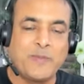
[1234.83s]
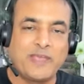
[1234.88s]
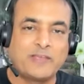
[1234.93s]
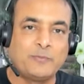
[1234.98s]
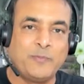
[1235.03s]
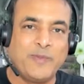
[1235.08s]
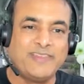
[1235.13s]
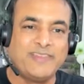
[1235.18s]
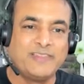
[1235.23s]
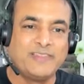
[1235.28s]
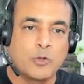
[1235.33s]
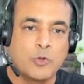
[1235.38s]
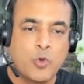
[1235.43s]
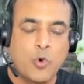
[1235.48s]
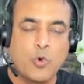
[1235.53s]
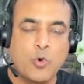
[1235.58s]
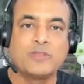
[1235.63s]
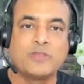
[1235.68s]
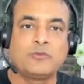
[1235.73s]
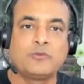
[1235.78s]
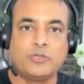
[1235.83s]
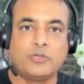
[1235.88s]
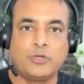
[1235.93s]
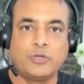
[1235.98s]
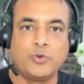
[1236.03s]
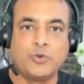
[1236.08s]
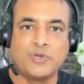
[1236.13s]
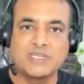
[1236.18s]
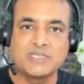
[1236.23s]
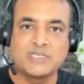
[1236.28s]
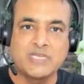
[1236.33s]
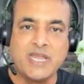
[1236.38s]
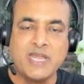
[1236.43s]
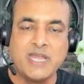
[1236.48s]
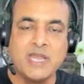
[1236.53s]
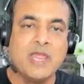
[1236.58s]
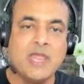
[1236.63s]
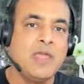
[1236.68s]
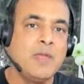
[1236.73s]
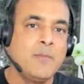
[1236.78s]
explaining the code so that you
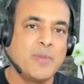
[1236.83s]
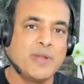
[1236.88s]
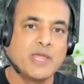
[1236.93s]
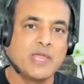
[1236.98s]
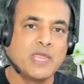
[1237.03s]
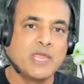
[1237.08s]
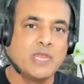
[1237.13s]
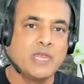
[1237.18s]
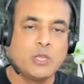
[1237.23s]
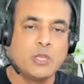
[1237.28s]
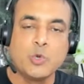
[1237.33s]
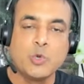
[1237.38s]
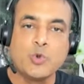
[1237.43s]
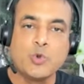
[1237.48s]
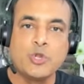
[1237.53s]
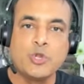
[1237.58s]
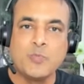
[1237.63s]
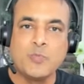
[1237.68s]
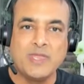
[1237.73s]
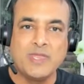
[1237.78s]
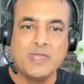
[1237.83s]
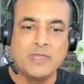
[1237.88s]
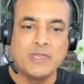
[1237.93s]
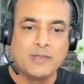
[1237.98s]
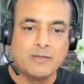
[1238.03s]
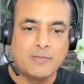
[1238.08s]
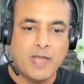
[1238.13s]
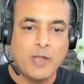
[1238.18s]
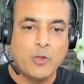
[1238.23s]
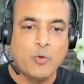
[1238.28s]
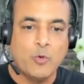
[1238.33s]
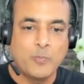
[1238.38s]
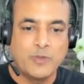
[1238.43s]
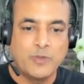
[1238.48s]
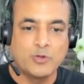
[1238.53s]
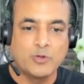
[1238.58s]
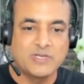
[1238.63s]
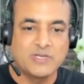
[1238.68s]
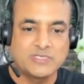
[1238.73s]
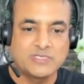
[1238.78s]
understand. But again, you don't need to be, I hope
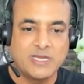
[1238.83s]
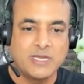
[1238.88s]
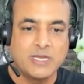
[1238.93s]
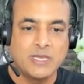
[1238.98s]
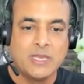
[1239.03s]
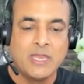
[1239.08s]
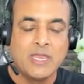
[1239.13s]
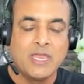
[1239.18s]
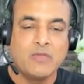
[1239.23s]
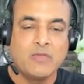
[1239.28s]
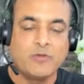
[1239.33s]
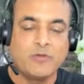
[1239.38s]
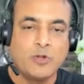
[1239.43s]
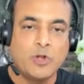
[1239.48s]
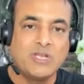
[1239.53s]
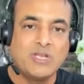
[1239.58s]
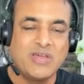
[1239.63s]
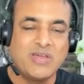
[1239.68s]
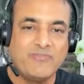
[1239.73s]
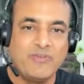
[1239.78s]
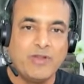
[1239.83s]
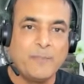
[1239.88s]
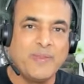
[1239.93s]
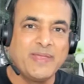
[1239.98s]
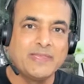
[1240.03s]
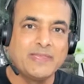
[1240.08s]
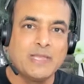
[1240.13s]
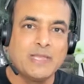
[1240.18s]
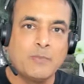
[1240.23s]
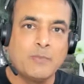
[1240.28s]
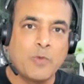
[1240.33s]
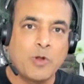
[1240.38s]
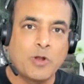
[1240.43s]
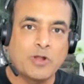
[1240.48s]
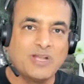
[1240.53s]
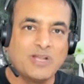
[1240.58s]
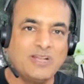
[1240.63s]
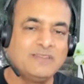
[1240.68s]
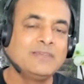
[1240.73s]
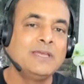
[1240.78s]
you understand. If you're not developing the
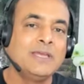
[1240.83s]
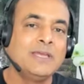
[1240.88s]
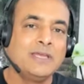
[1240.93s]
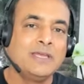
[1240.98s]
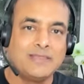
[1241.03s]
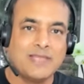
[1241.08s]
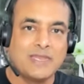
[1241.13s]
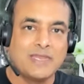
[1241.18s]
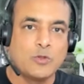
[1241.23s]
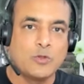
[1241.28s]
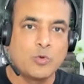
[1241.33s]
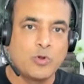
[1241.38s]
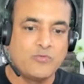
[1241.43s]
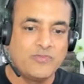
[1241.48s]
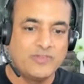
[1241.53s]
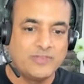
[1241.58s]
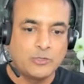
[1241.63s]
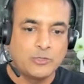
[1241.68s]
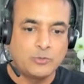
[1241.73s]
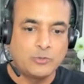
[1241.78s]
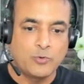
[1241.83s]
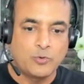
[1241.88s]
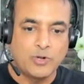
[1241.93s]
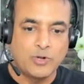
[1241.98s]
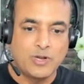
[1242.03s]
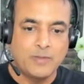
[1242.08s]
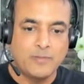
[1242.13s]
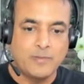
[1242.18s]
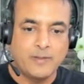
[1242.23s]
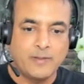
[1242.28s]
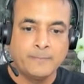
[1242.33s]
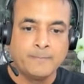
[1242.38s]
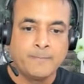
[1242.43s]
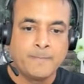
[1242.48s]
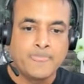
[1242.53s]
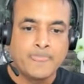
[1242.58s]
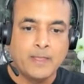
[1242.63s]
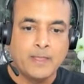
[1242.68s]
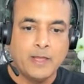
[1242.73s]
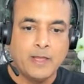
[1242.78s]
models, then you're good without programming.
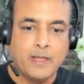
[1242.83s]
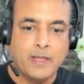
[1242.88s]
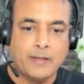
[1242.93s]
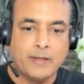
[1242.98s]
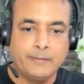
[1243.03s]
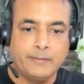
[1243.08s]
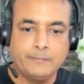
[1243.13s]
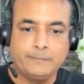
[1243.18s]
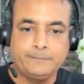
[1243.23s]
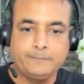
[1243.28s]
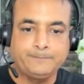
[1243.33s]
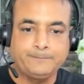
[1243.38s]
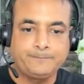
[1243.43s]
Uh,